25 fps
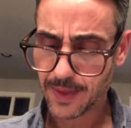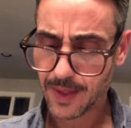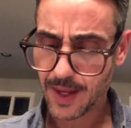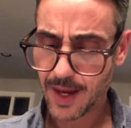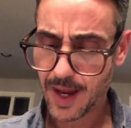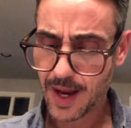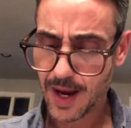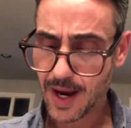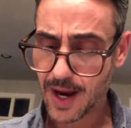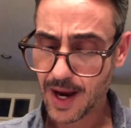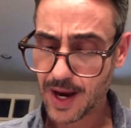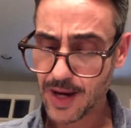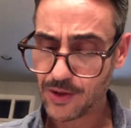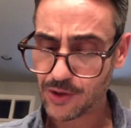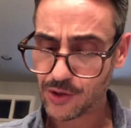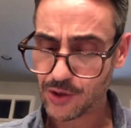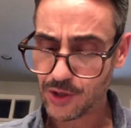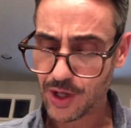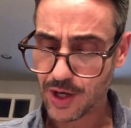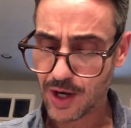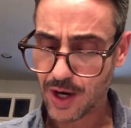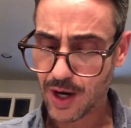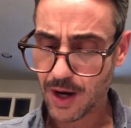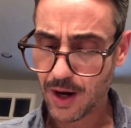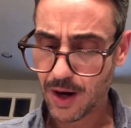an
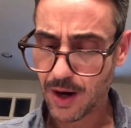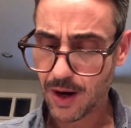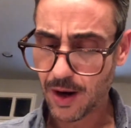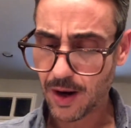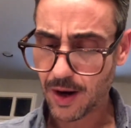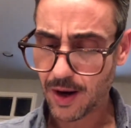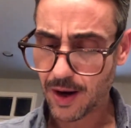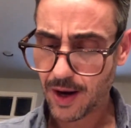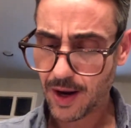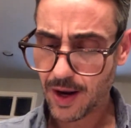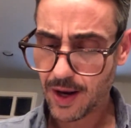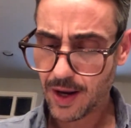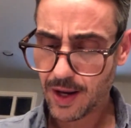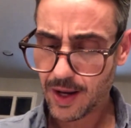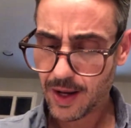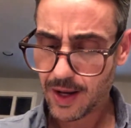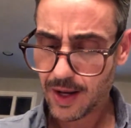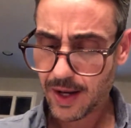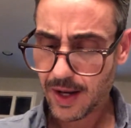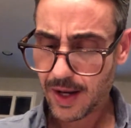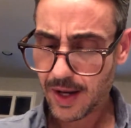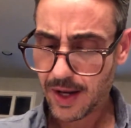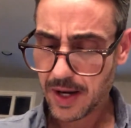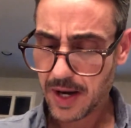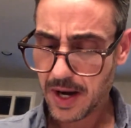engineer
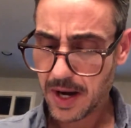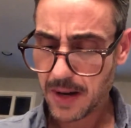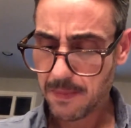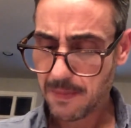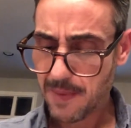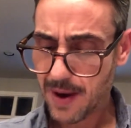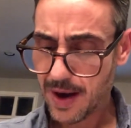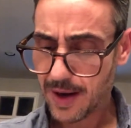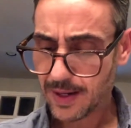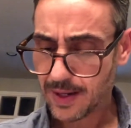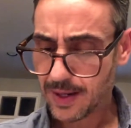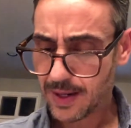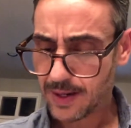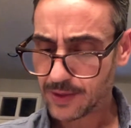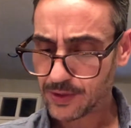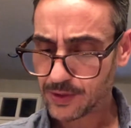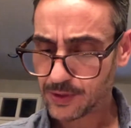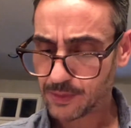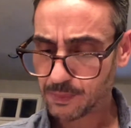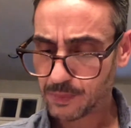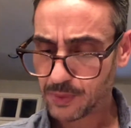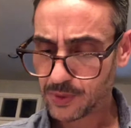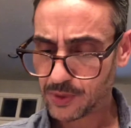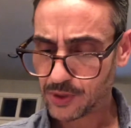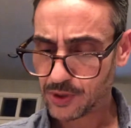in a maintenance
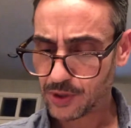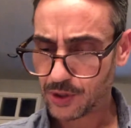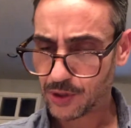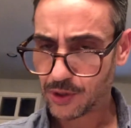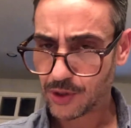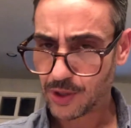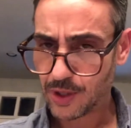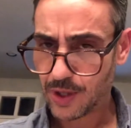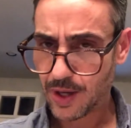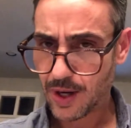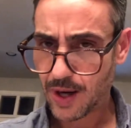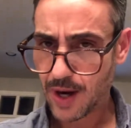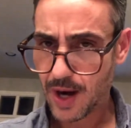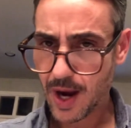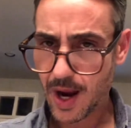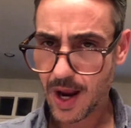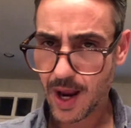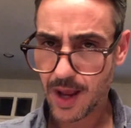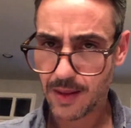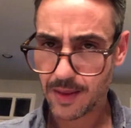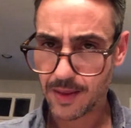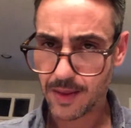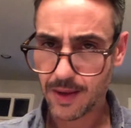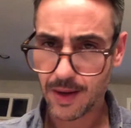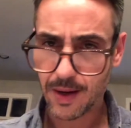position
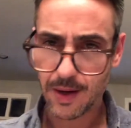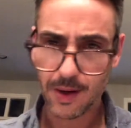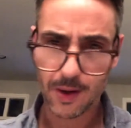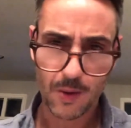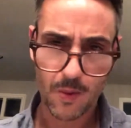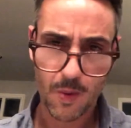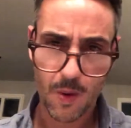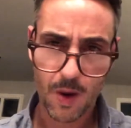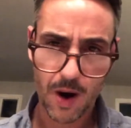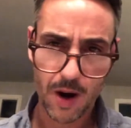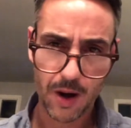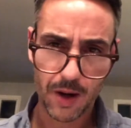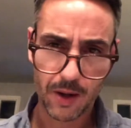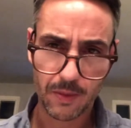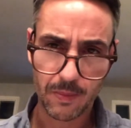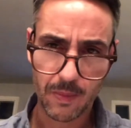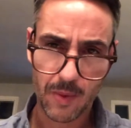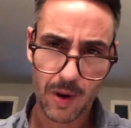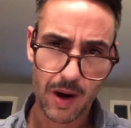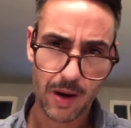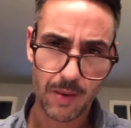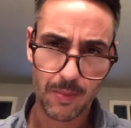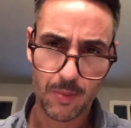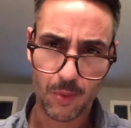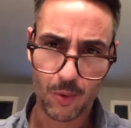and then acquired
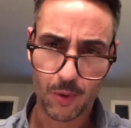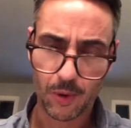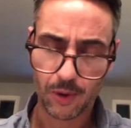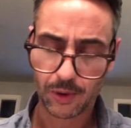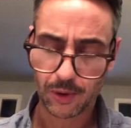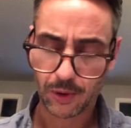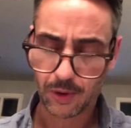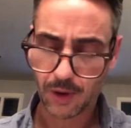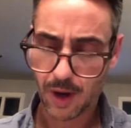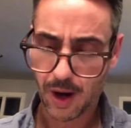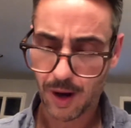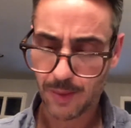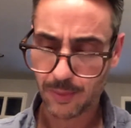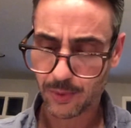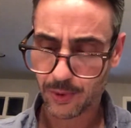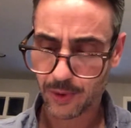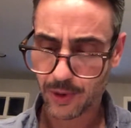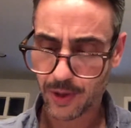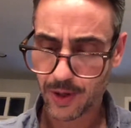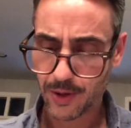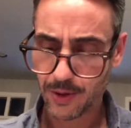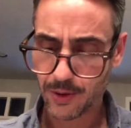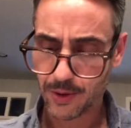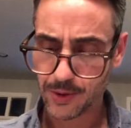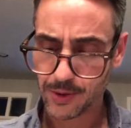my boiler
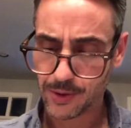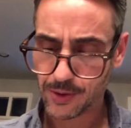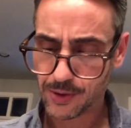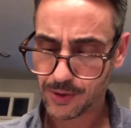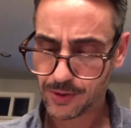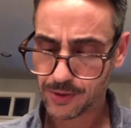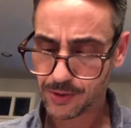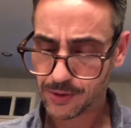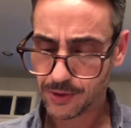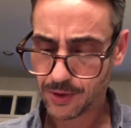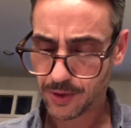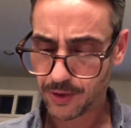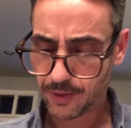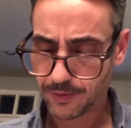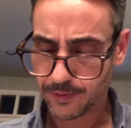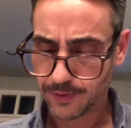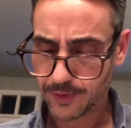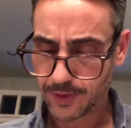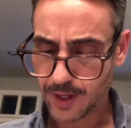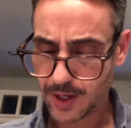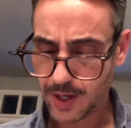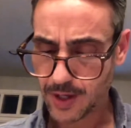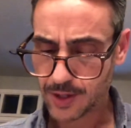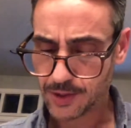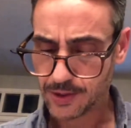operators
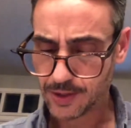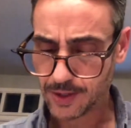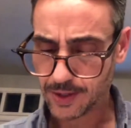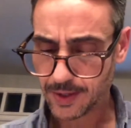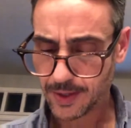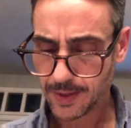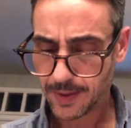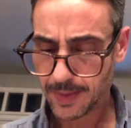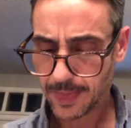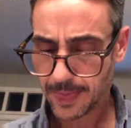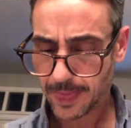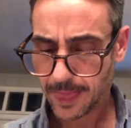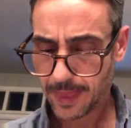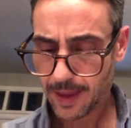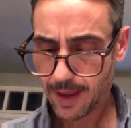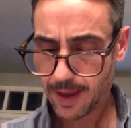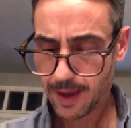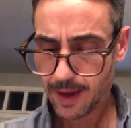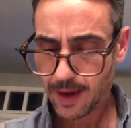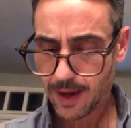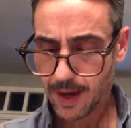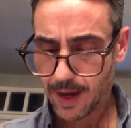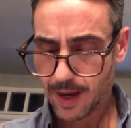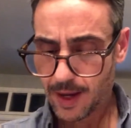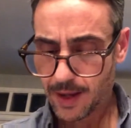certification.
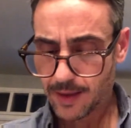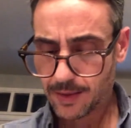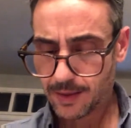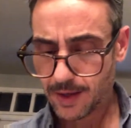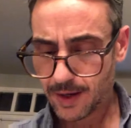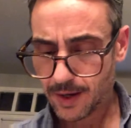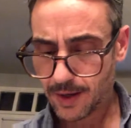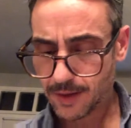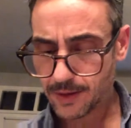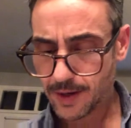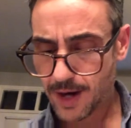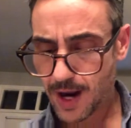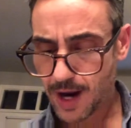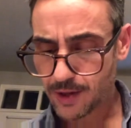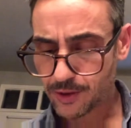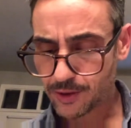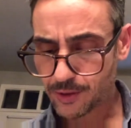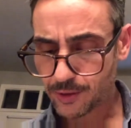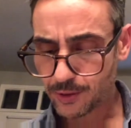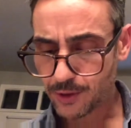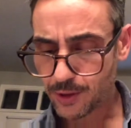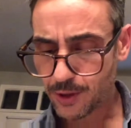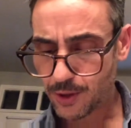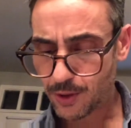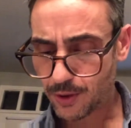The
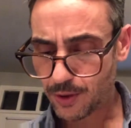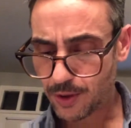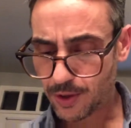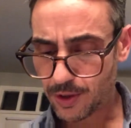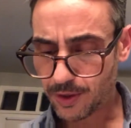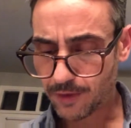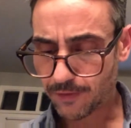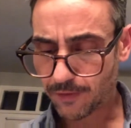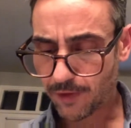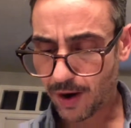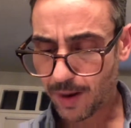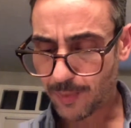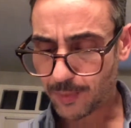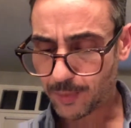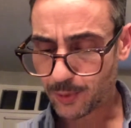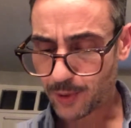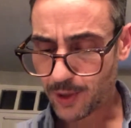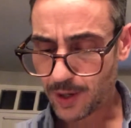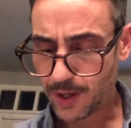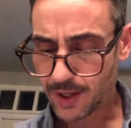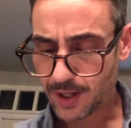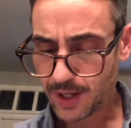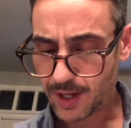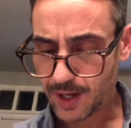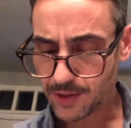International Union of
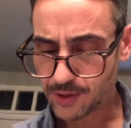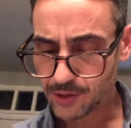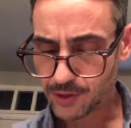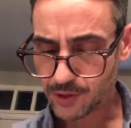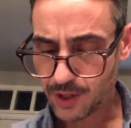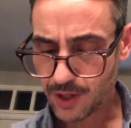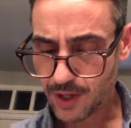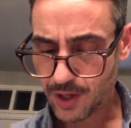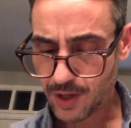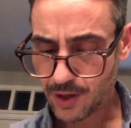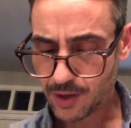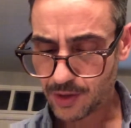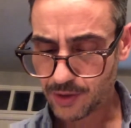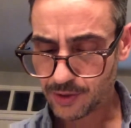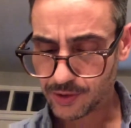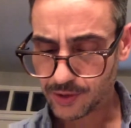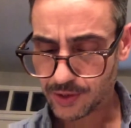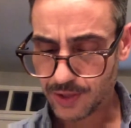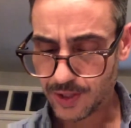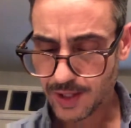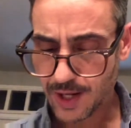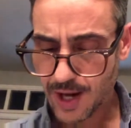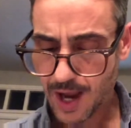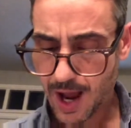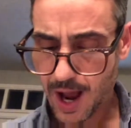Operating Engineers,
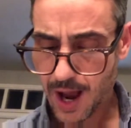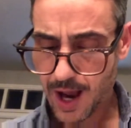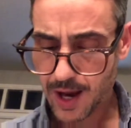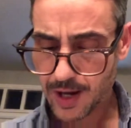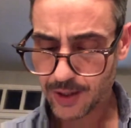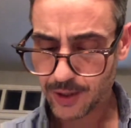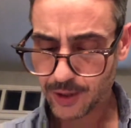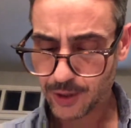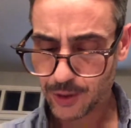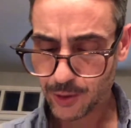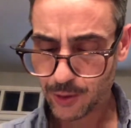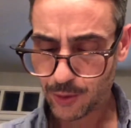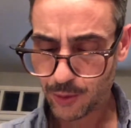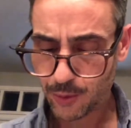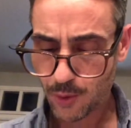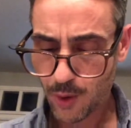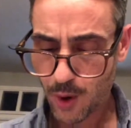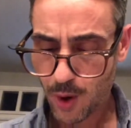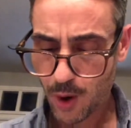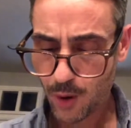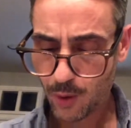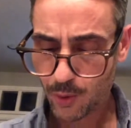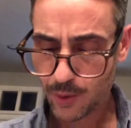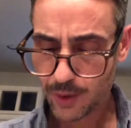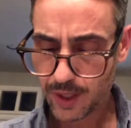the
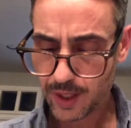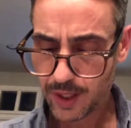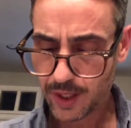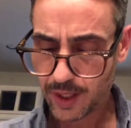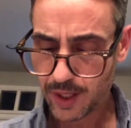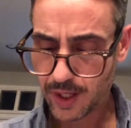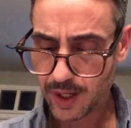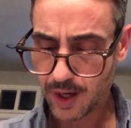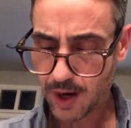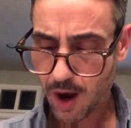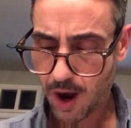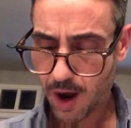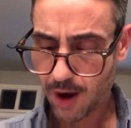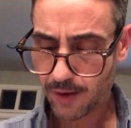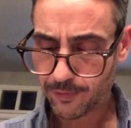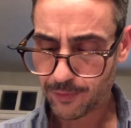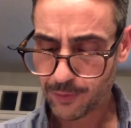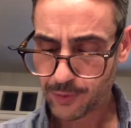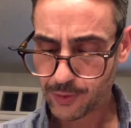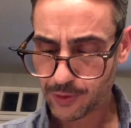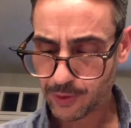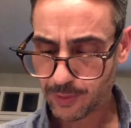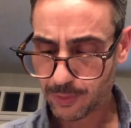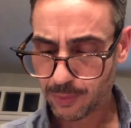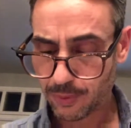IUOE,
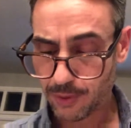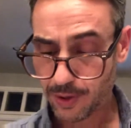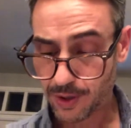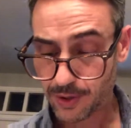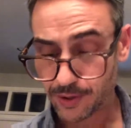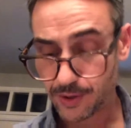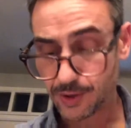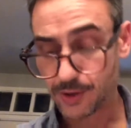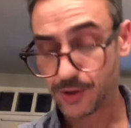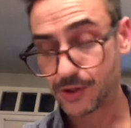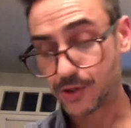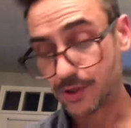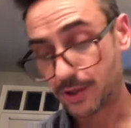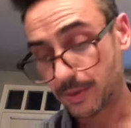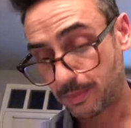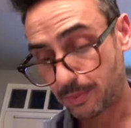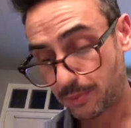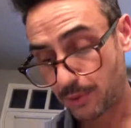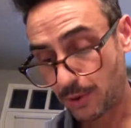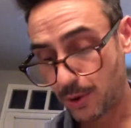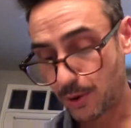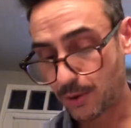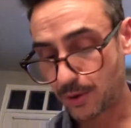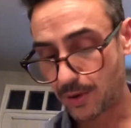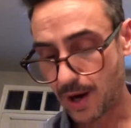offers apprenticeship
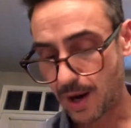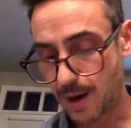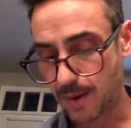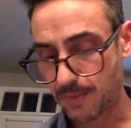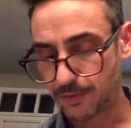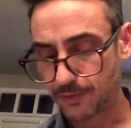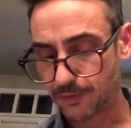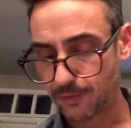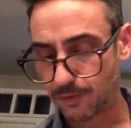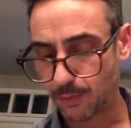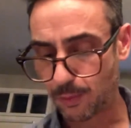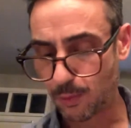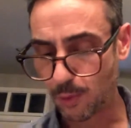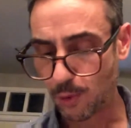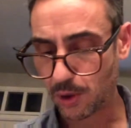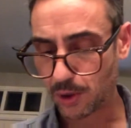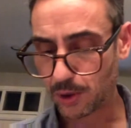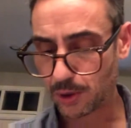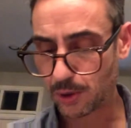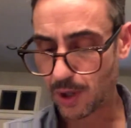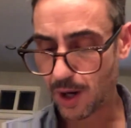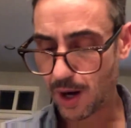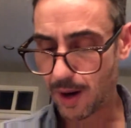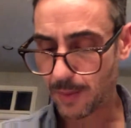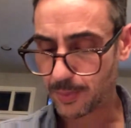programs for
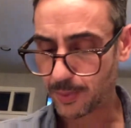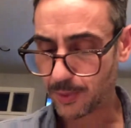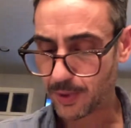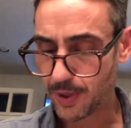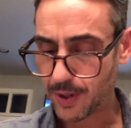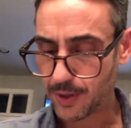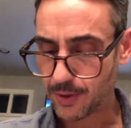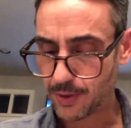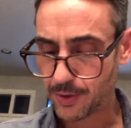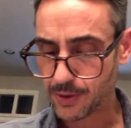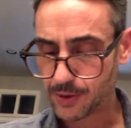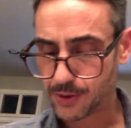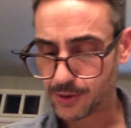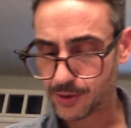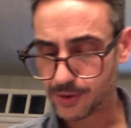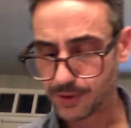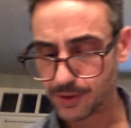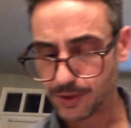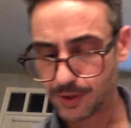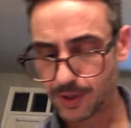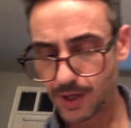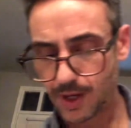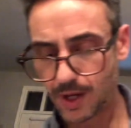boiler operators.